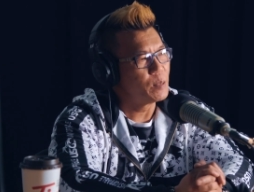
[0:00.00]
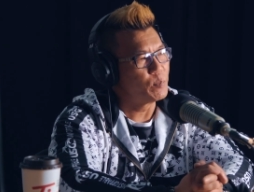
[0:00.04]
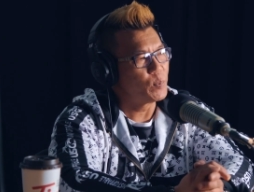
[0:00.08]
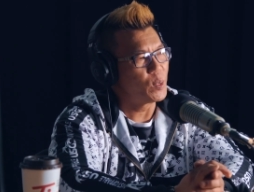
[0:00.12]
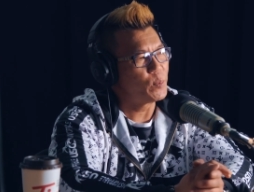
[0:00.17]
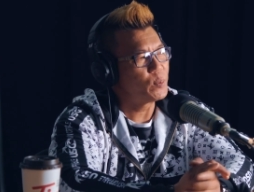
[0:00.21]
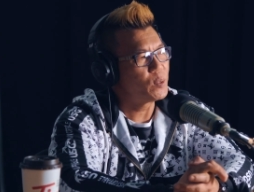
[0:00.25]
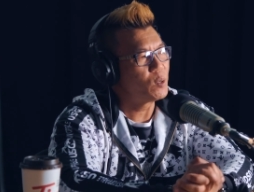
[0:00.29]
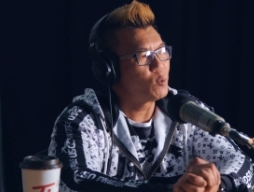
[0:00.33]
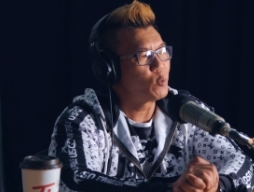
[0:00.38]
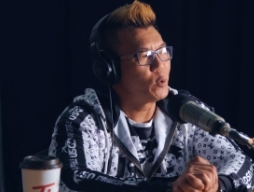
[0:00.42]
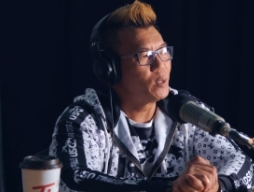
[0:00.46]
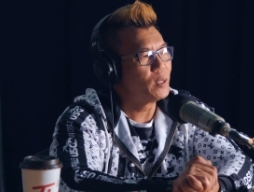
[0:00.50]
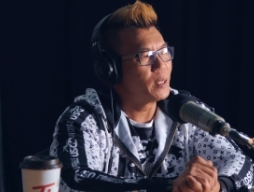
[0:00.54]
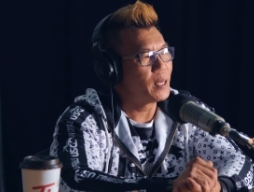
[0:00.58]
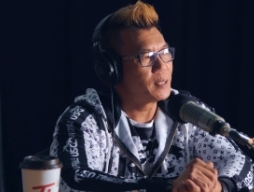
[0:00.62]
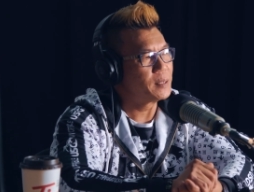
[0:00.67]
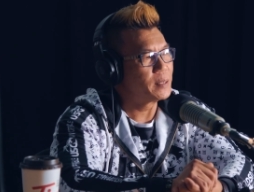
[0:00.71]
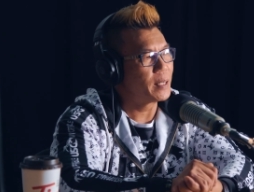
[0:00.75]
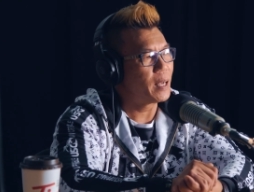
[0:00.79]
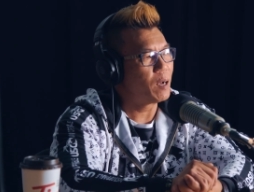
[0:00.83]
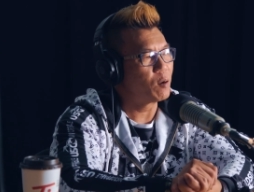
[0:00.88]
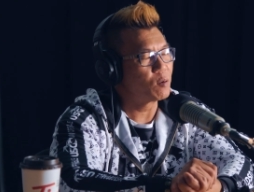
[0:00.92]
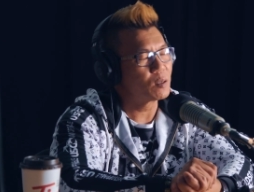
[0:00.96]
People don't
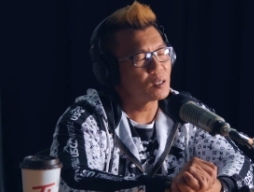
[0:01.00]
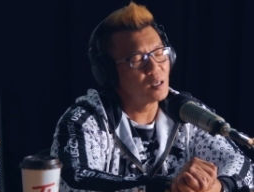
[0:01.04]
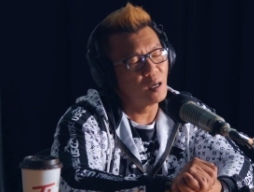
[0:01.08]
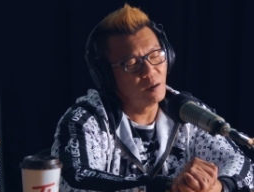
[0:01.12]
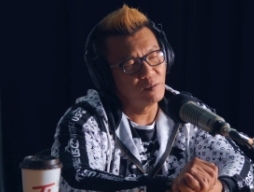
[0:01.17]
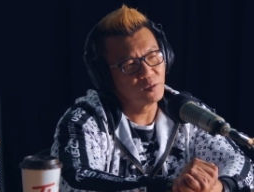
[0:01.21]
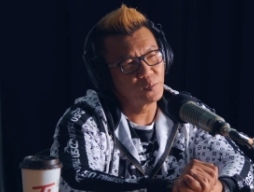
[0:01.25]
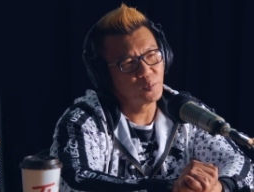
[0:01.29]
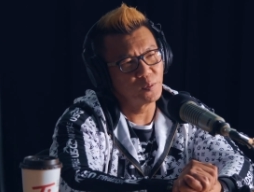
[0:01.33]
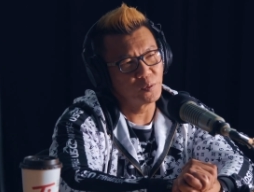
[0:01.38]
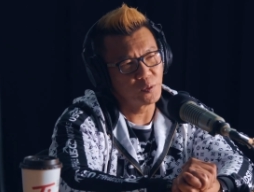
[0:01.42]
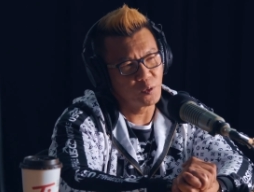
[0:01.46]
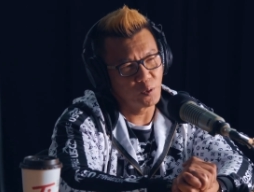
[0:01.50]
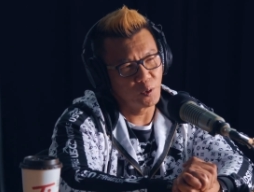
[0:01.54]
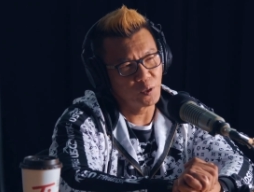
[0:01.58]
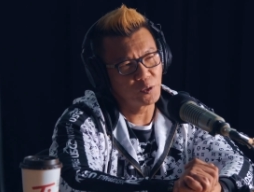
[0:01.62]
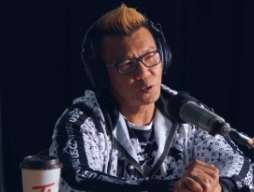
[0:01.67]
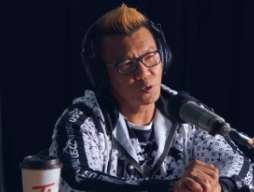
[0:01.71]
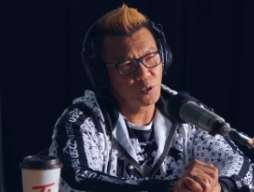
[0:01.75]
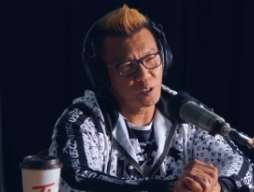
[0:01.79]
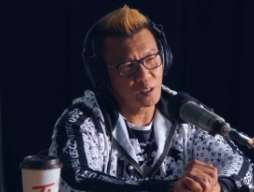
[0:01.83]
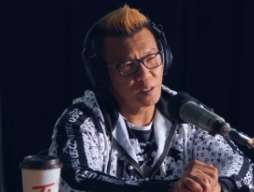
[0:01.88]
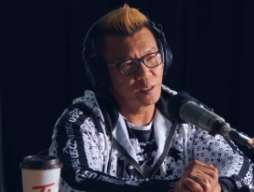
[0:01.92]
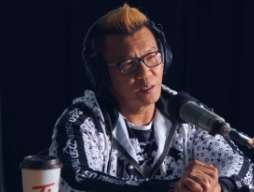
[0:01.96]
realize how comfortable the
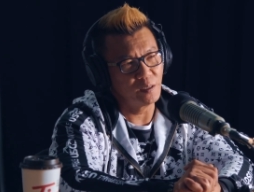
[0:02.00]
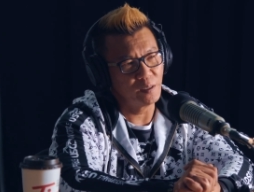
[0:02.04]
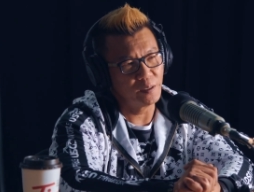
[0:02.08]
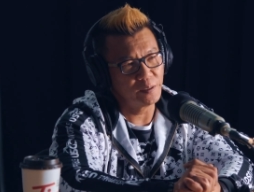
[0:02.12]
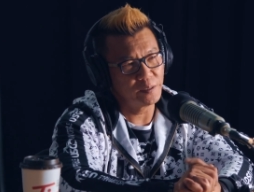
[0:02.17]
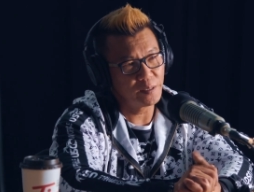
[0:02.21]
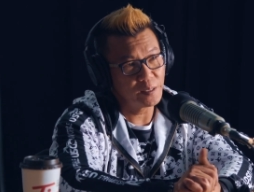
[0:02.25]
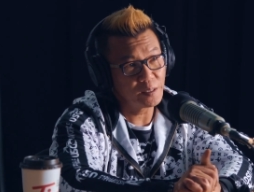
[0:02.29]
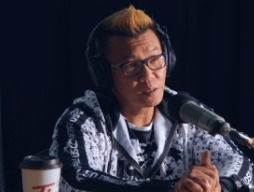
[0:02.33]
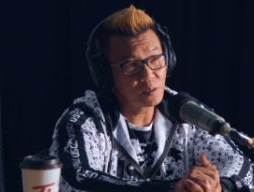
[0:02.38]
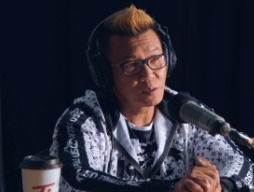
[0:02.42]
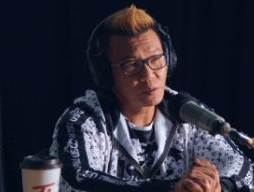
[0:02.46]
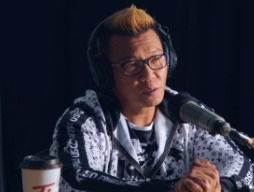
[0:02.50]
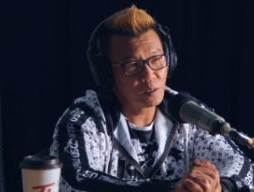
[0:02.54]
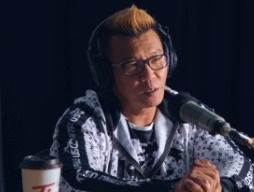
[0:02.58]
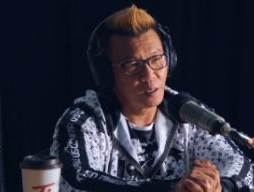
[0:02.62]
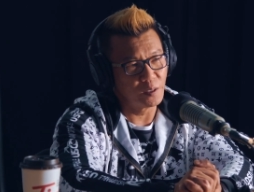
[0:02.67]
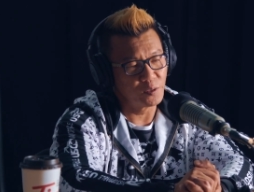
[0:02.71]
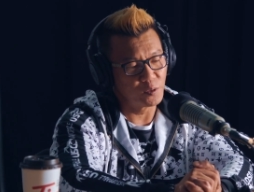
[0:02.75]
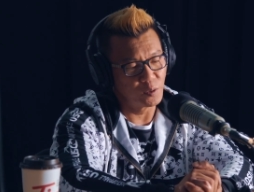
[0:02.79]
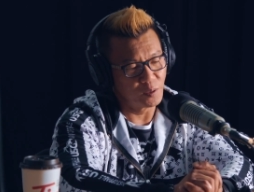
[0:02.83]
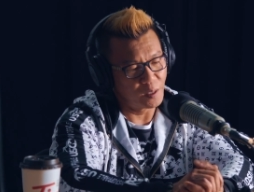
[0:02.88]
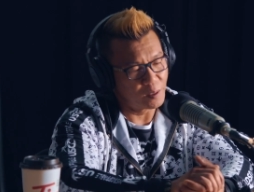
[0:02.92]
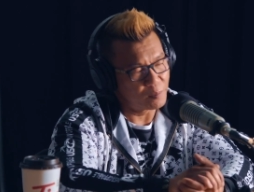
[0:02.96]
USG gear is
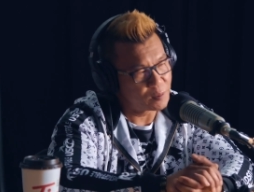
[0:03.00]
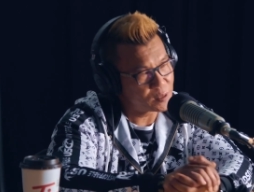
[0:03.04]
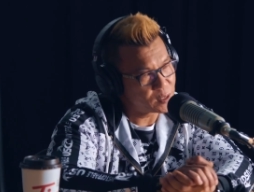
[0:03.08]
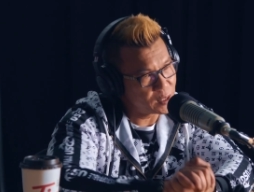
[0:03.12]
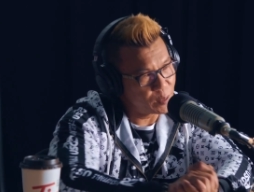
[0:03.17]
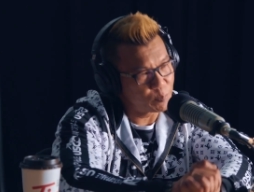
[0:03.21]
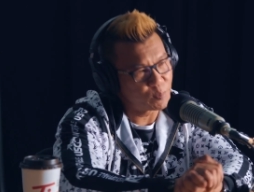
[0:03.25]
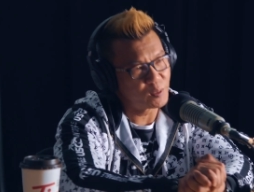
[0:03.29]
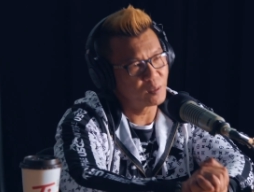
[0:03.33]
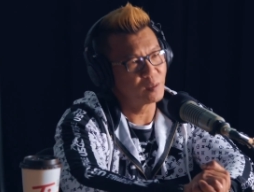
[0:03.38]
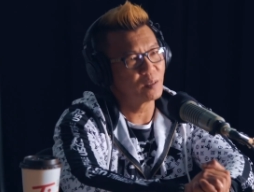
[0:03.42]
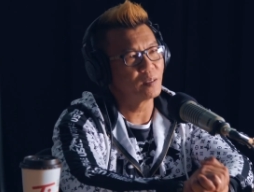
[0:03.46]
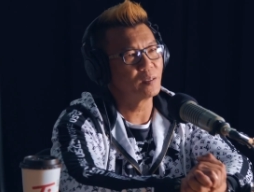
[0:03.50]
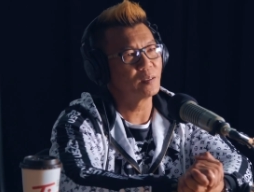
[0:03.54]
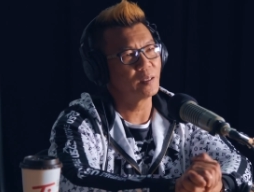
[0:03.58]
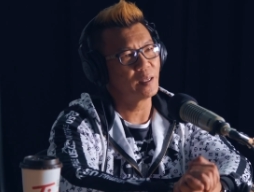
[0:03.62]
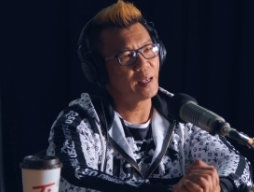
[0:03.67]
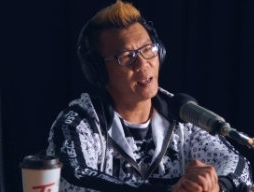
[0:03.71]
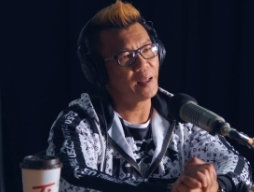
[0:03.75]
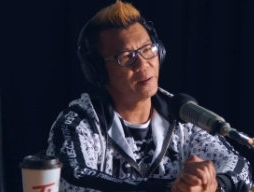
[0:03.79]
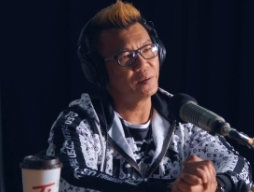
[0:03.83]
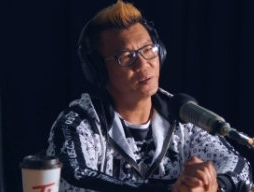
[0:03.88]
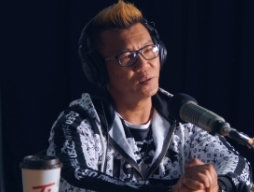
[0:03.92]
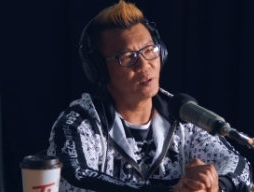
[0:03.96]
until they slip their
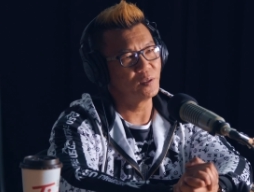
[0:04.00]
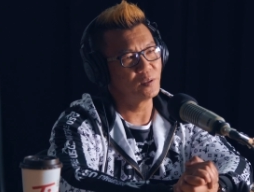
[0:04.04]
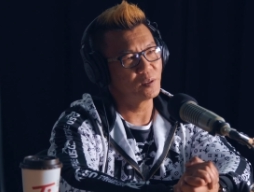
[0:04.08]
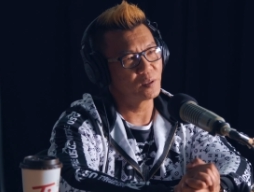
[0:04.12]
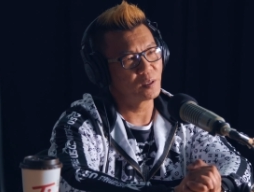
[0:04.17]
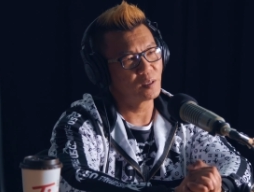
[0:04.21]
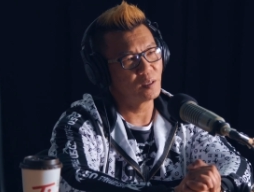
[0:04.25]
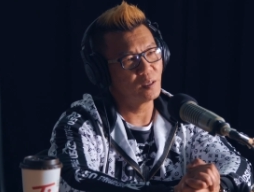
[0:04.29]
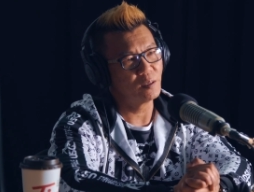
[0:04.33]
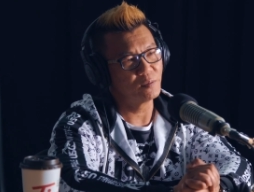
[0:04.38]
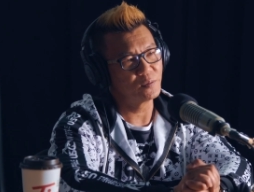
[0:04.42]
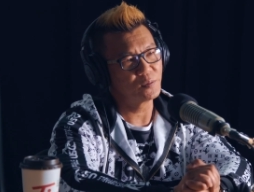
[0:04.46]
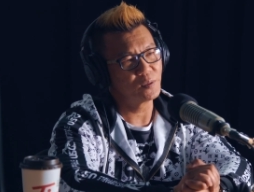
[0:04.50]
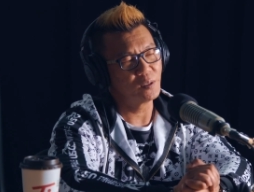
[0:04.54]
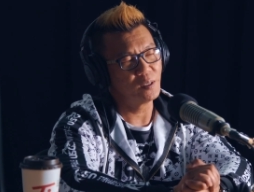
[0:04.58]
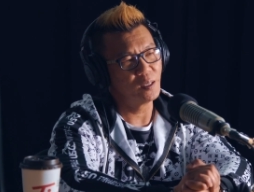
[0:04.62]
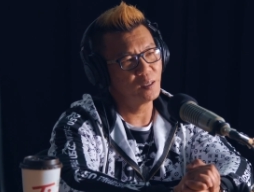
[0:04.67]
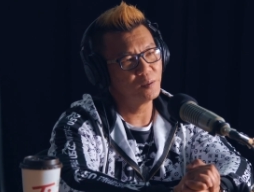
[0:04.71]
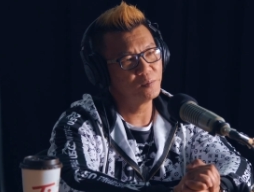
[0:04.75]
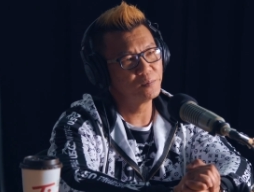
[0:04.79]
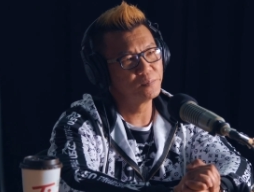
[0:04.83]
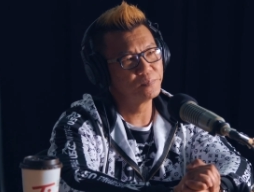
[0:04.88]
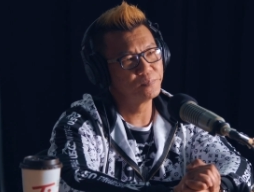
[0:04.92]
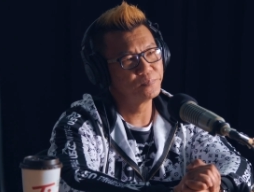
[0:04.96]
hands into gloves, you
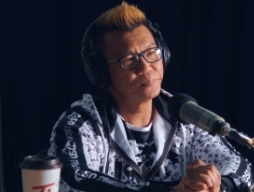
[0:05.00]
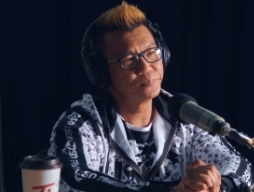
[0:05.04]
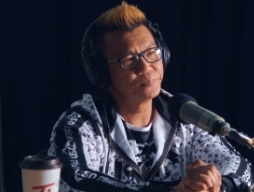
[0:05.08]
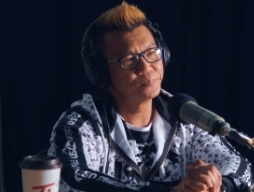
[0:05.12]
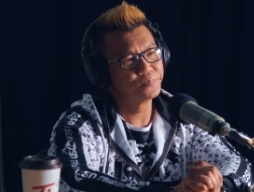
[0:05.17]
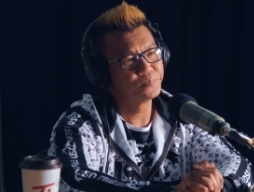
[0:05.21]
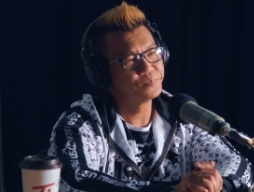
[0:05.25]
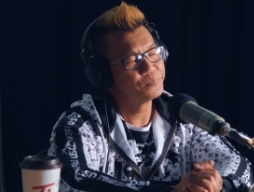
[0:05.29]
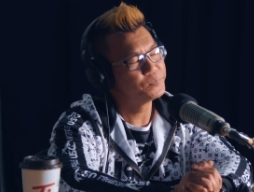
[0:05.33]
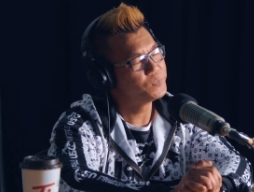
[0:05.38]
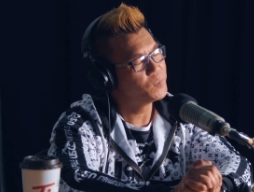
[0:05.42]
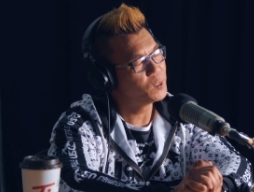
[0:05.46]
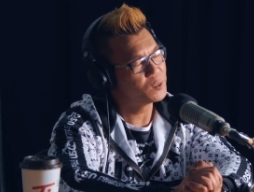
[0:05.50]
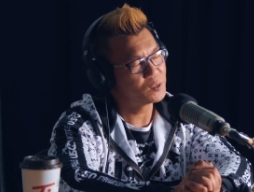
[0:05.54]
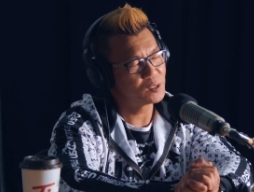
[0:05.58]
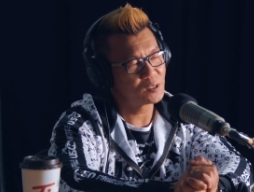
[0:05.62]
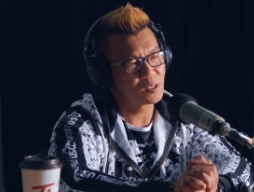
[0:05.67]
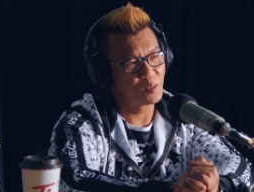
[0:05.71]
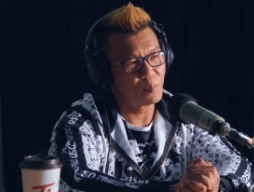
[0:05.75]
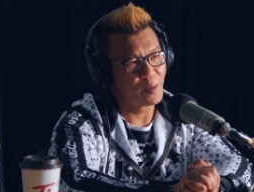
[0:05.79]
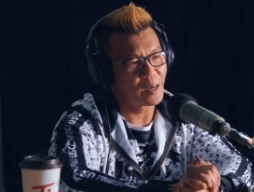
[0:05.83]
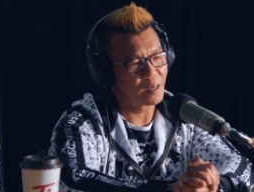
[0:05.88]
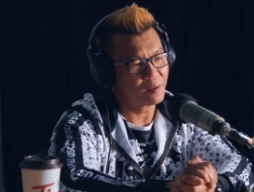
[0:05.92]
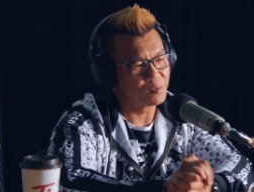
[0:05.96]
know? It's
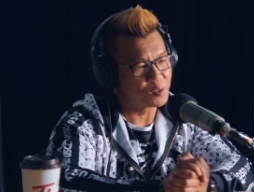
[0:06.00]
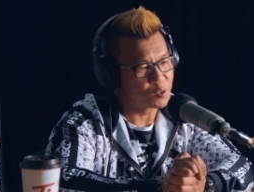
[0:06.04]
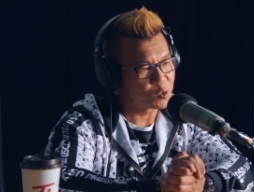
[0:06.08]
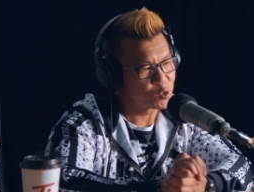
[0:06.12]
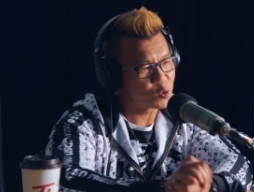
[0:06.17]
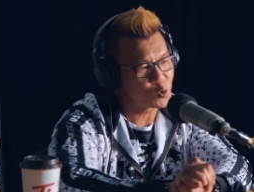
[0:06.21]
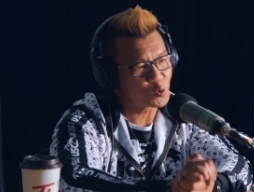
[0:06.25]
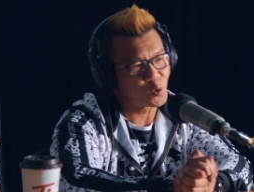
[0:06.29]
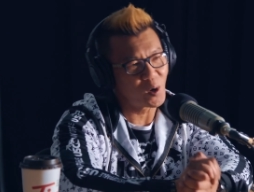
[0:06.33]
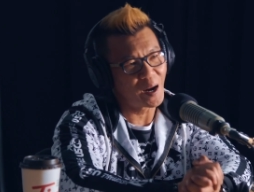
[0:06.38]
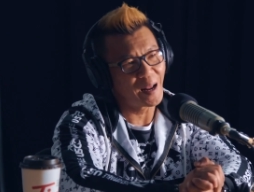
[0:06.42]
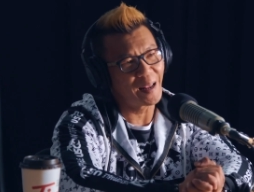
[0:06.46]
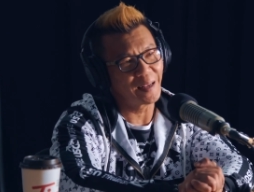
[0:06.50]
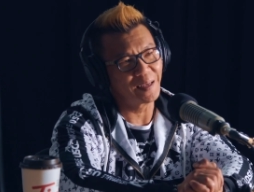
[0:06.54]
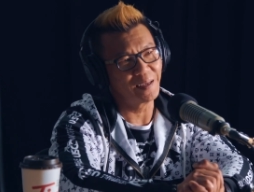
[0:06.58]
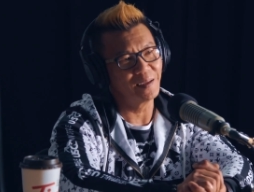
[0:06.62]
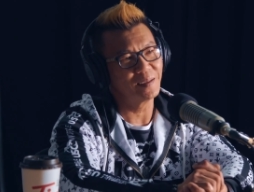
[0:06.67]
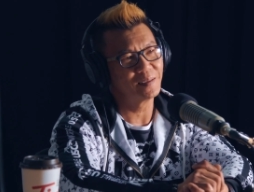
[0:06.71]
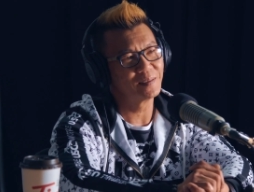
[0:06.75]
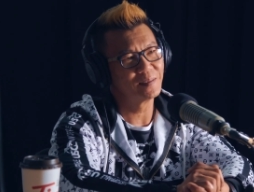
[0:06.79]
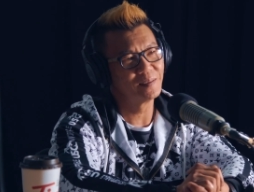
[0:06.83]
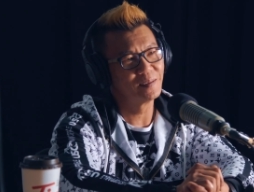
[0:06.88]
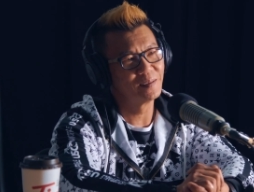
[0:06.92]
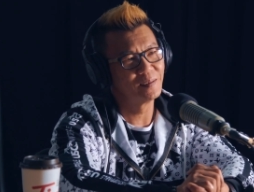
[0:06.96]
just a matter of just trying it.